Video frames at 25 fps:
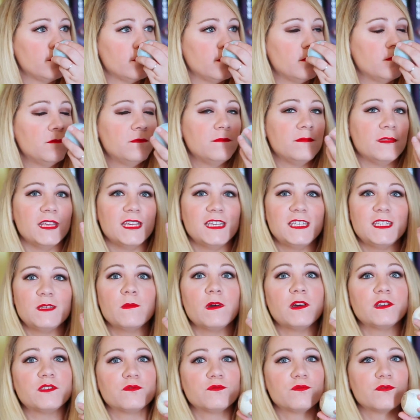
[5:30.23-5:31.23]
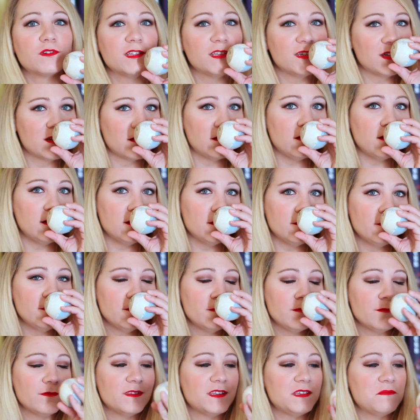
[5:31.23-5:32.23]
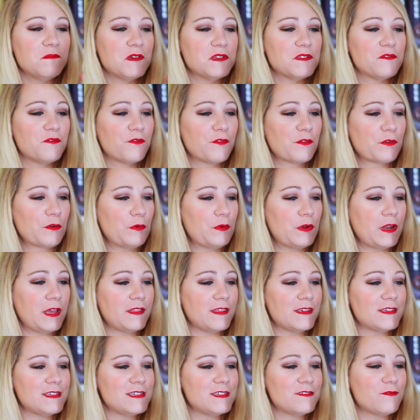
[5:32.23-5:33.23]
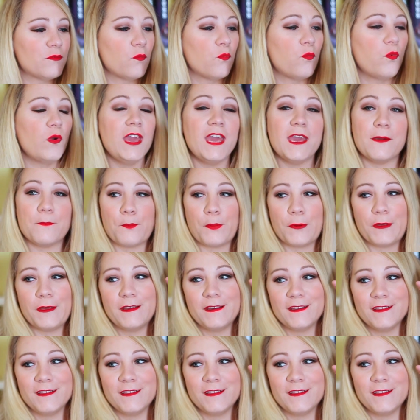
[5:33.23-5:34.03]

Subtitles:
Mmm, this smells really good. It smells fruity. This is Weep.